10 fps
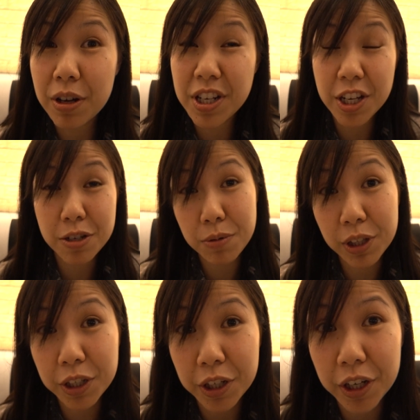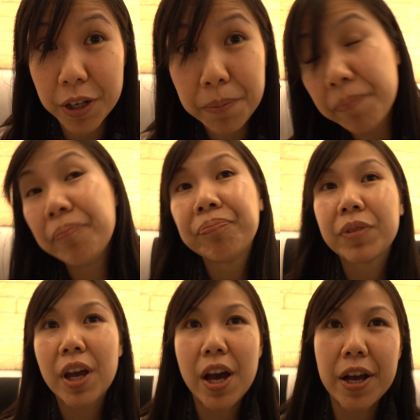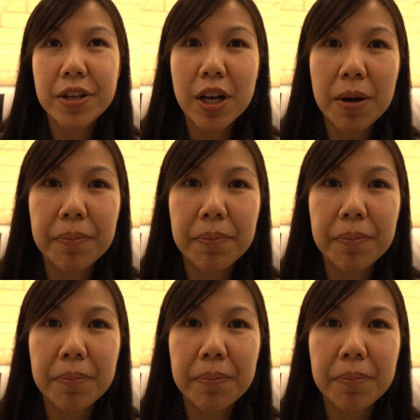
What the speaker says: It tastes really good, and